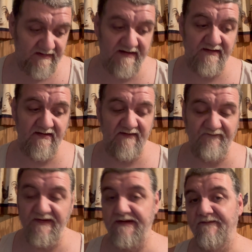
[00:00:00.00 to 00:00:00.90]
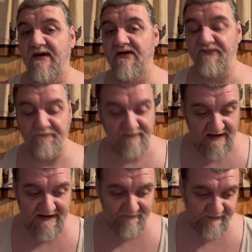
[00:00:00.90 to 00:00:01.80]
got $150
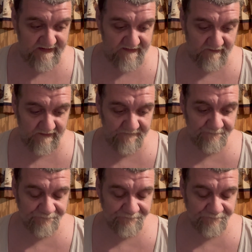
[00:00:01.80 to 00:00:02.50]
buying power.